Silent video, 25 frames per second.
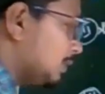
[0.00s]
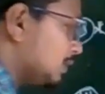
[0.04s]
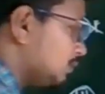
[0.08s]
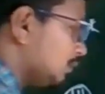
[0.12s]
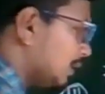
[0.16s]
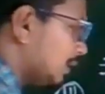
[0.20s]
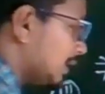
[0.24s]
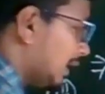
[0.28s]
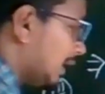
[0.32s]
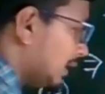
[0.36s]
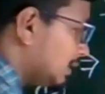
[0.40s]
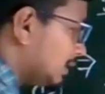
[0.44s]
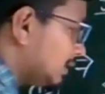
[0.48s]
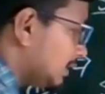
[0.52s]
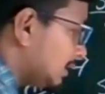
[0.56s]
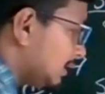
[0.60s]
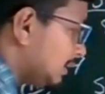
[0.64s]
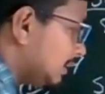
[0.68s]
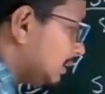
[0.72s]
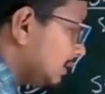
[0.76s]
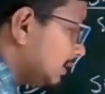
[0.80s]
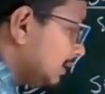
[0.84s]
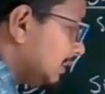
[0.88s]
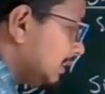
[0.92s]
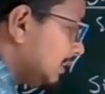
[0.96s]
means we'll write
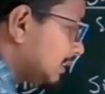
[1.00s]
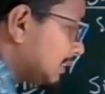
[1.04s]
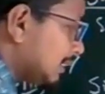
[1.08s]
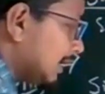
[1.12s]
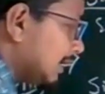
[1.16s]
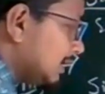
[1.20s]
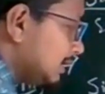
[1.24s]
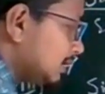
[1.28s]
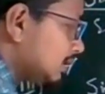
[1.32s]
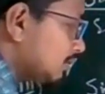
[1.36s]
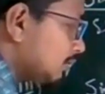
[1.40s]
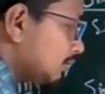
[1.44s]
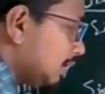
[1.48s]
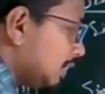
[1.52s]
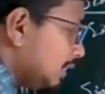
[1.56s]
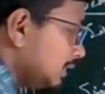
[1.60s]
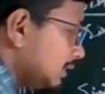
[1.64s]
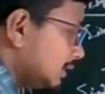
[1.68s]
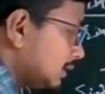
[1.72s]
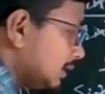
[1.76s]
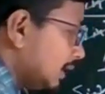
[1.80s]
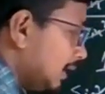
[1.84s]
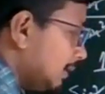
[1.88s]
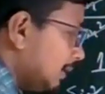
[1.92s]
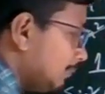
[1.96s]
here 10 square
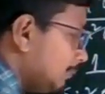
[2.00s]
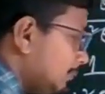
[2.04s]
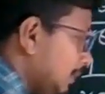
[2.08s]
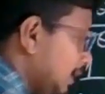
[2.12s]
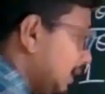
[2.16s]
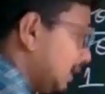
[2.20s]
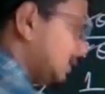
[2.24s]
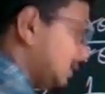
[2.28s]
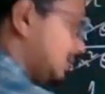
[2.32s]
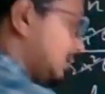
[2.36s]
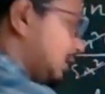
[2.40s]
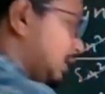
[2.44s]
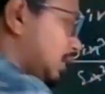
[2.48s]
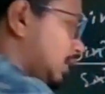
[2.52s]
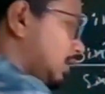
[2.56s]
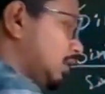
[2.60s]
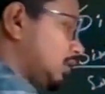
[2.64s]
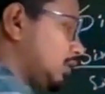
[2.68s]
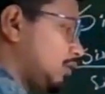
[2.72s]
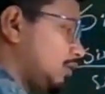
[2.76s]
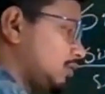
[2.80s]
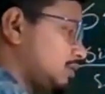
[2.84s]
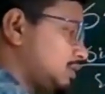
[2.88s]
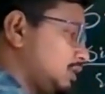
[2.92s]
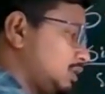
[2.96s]
theta plus
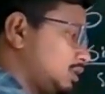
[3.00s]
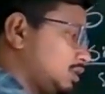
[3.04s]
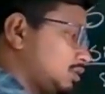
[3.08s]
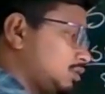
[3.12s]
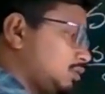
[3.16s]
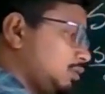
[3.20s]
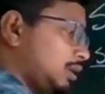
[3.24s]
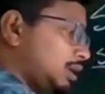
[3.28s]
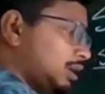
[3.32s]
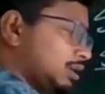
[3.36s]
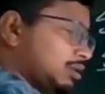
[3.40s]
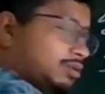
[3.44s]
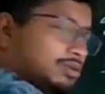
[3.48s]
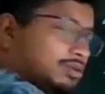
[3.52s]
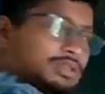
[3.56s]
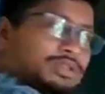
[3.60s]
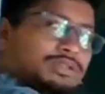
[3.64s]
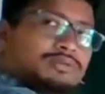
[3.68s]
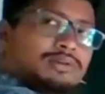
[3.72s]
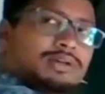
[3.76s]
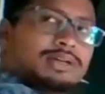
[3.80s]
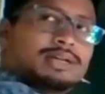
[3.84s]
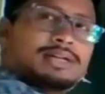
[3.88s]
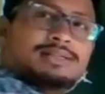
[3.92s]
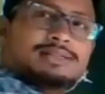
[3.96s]
cos square
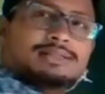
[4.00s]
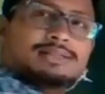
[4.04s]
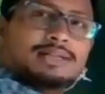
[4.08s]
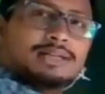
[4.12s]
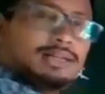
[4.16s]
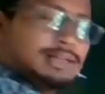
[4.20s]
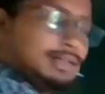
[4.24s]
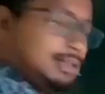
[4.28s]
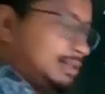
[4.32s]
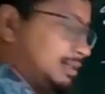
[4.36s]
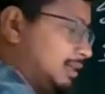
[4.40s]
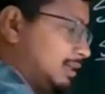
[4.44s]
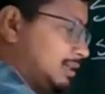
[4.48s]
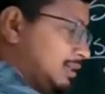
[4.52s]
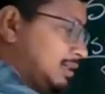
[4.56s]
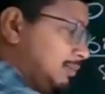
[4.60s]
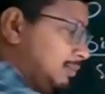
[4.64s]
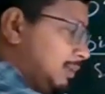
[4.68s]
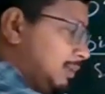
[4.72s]
cancel. That